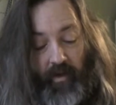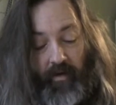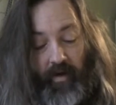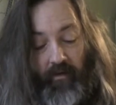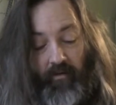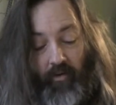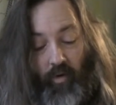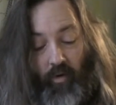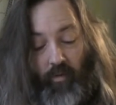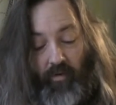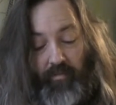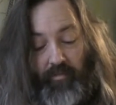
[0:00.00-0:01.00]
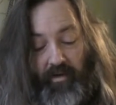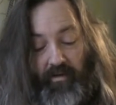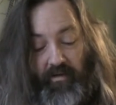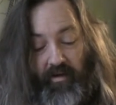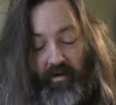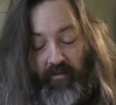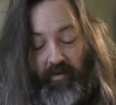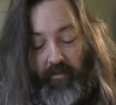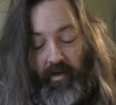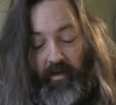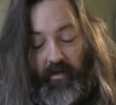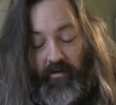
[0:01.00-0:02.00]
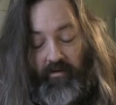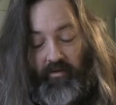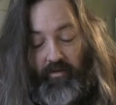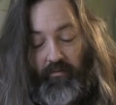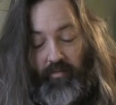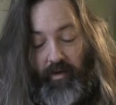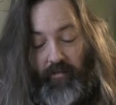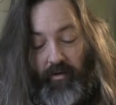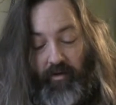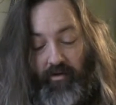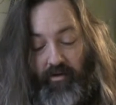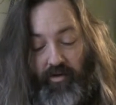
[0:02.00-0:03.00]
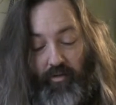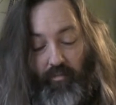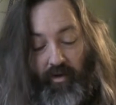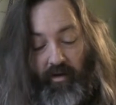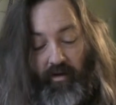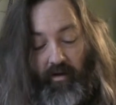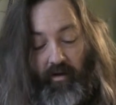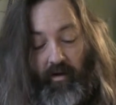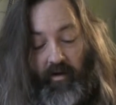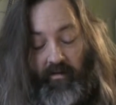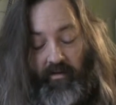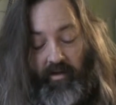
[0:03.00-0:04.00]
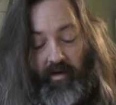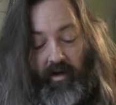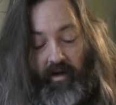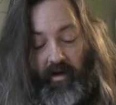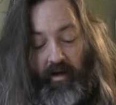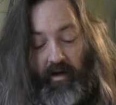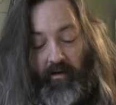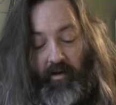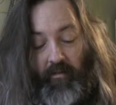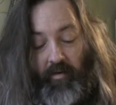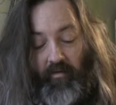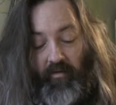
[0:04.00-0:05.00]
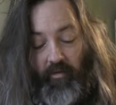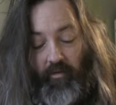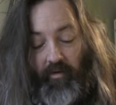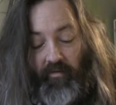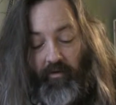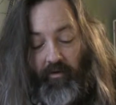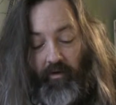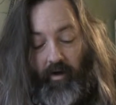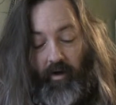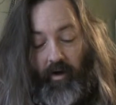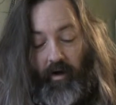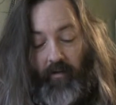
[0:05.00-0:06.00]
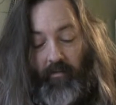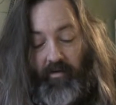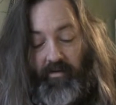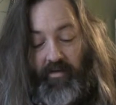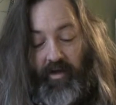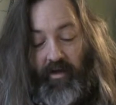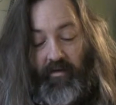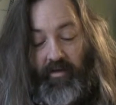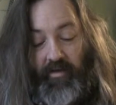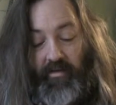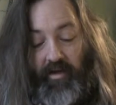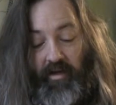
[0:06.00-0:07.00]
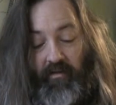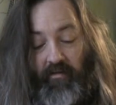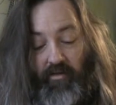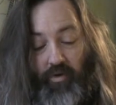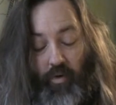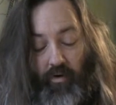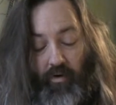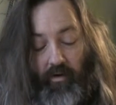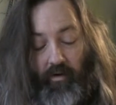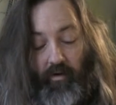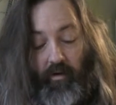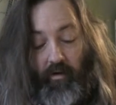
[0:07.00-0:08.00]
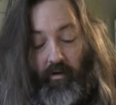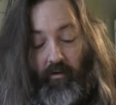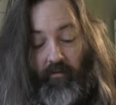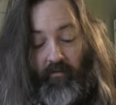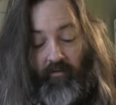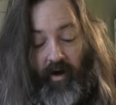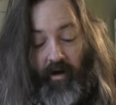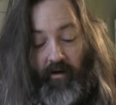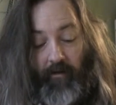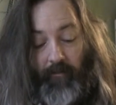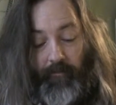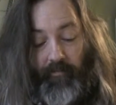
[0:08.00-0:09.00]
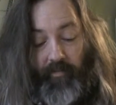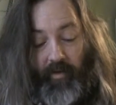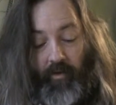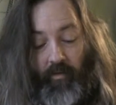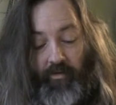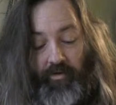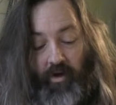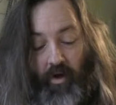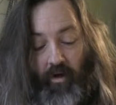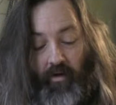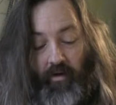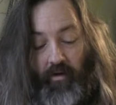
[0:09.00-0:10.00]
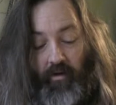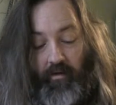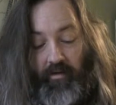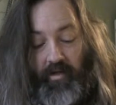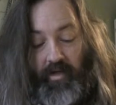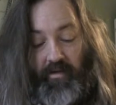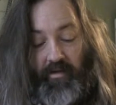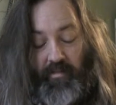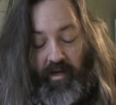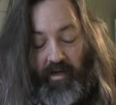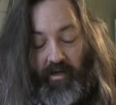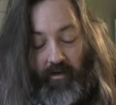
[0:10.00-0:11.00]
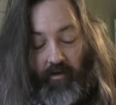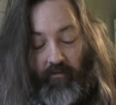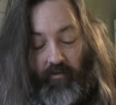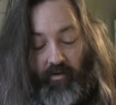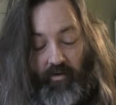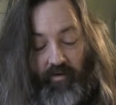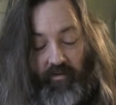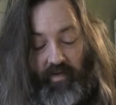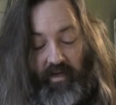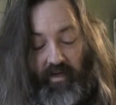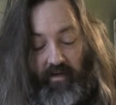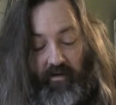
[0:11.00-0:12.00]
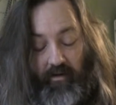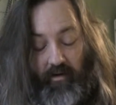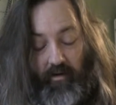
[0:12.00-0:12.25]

Now the Lord was pissed off at me because you people are stupid and said I can't come over the river. I must die on this side of the Jordan. Fire. It was God did the speaking. Verse 15.